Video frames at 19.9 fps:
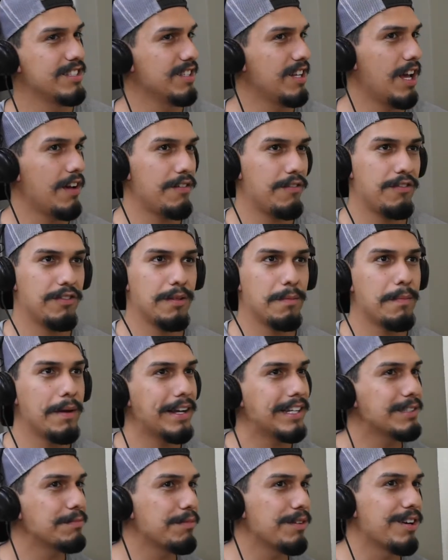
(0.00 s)
You have it for the
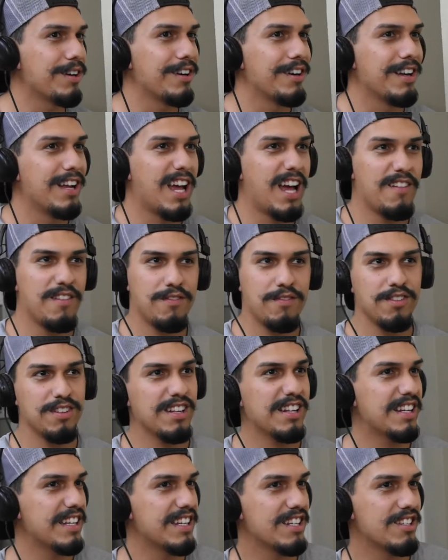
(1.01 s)
bass player, have it for the
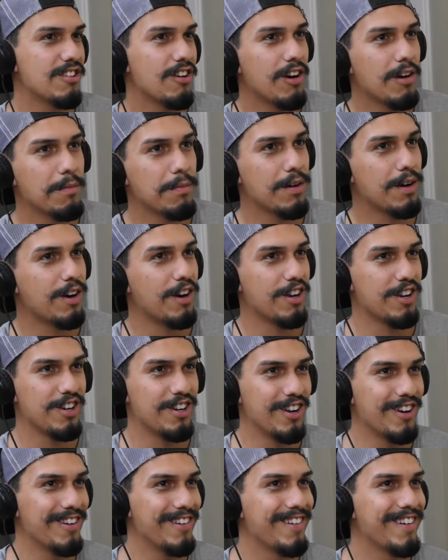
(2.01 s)
lead guitar player,
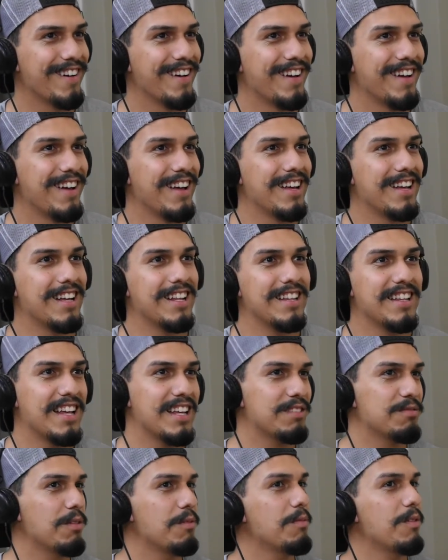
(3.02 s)
And
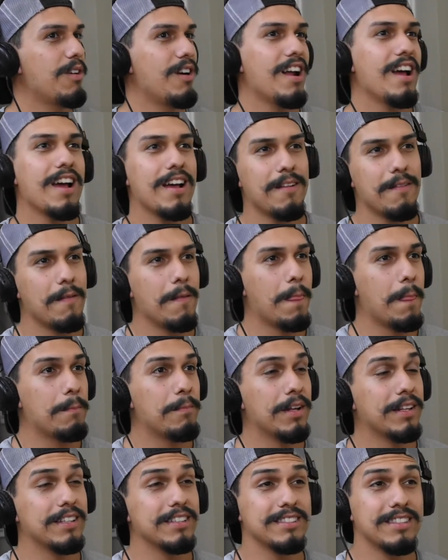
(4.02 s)
that's what we're at. But
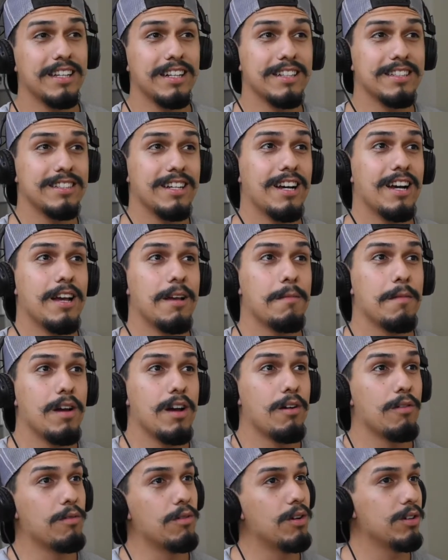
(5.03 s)
at the same time,
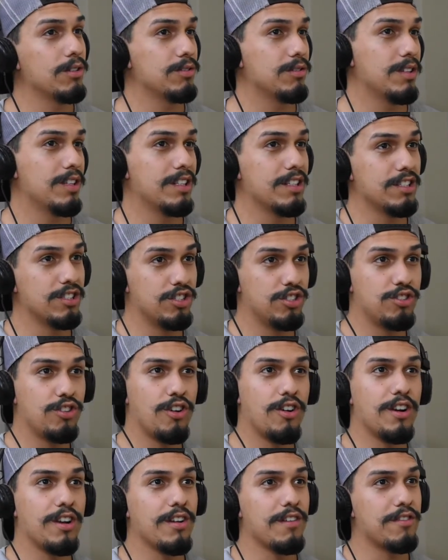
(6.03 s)
we're also in this
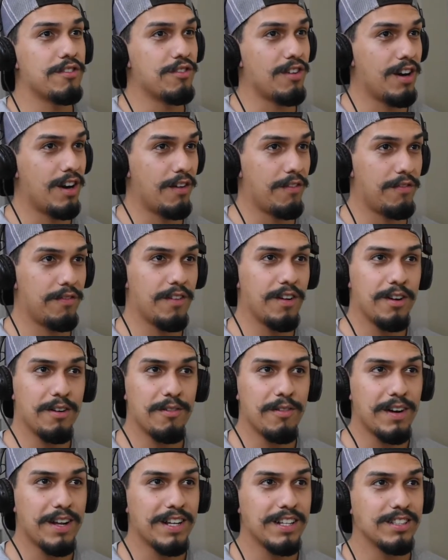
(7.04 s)
journey of trying to
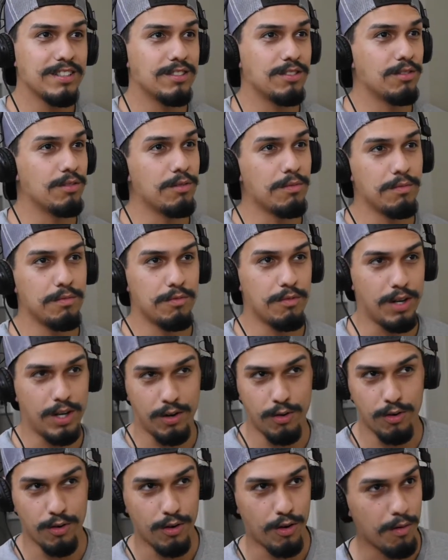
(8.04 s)
fundraise to
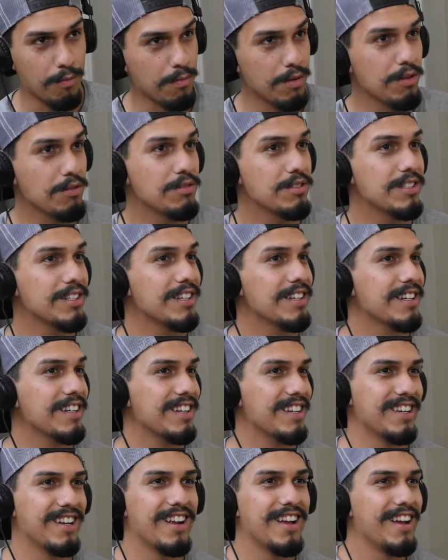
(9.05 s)
record our
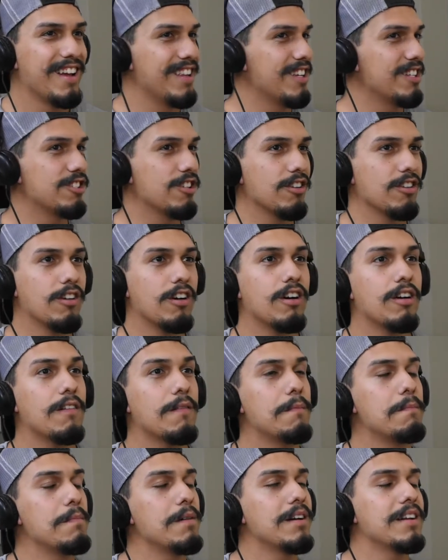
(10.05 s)
music. There's a lot of
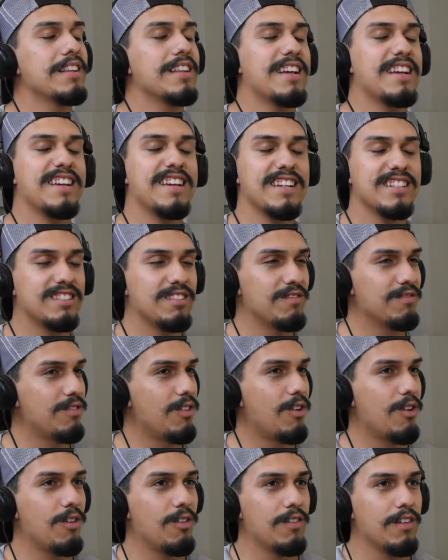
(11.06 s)
money that gets
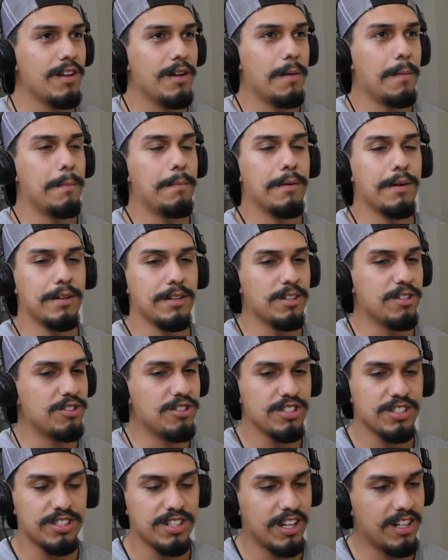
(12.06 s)
involved, but you
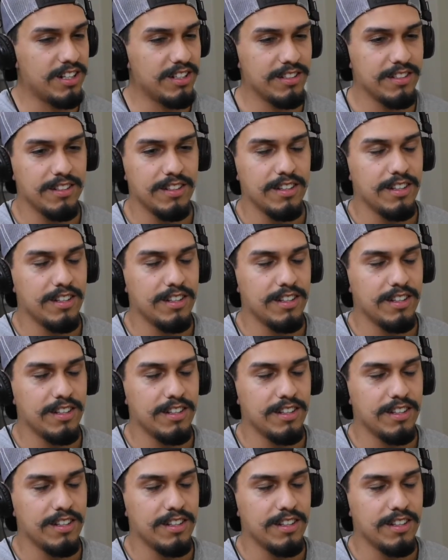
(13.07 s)
just gotta